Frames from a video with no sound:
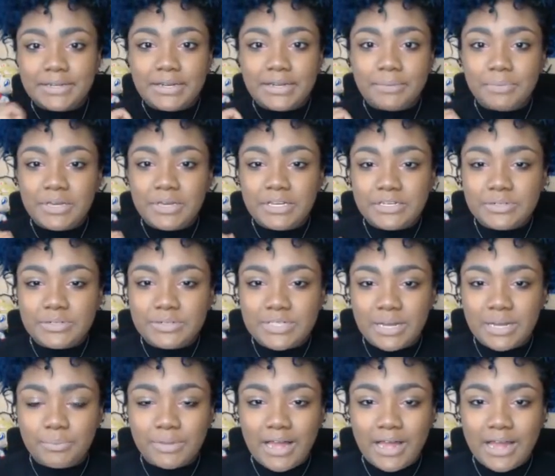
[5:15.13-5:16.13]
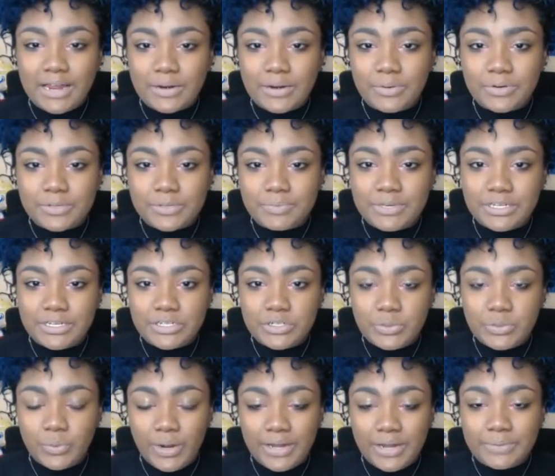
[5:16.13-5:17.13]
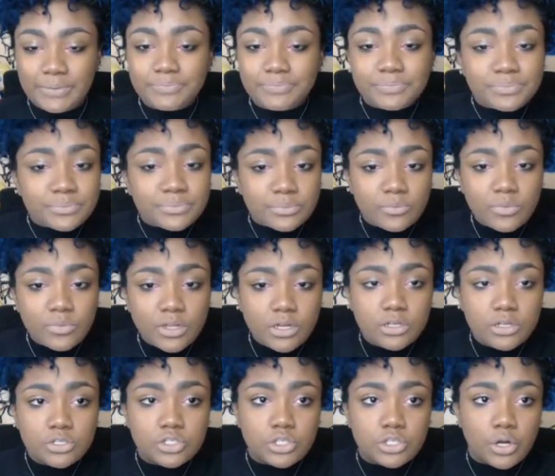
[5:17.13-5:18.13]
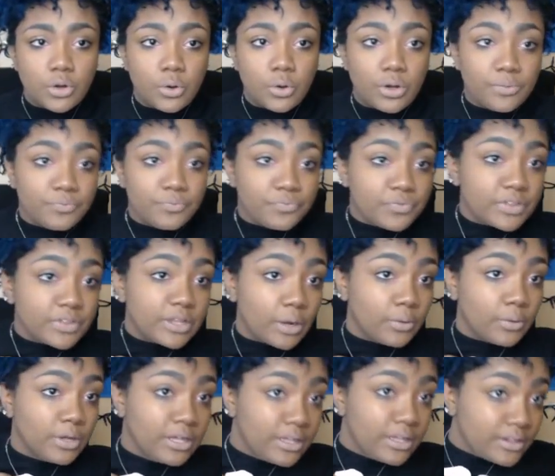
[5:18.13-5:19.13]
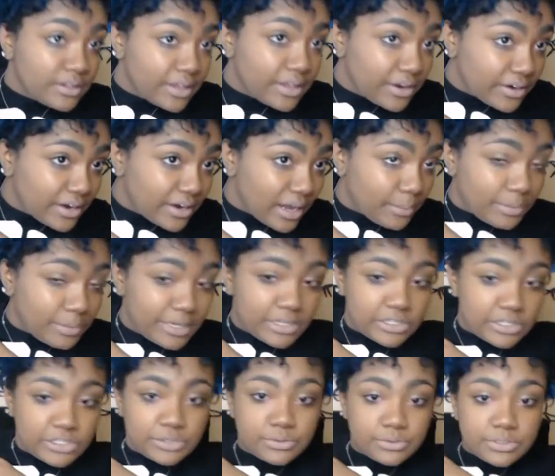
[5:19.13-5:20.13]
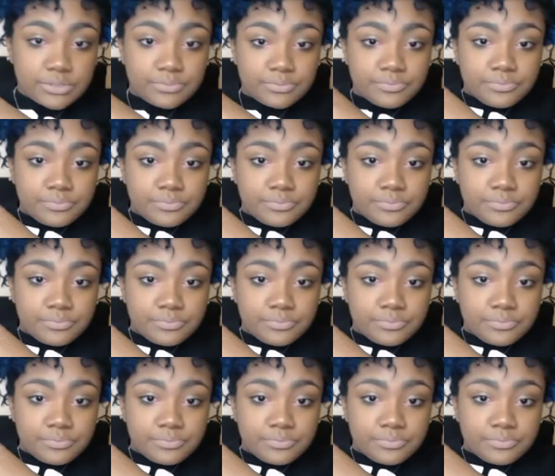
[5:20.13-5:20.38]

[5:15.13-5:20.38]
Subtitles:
Pikachu's not black, nor is Pikachu white. So no, they are not Pikachu's.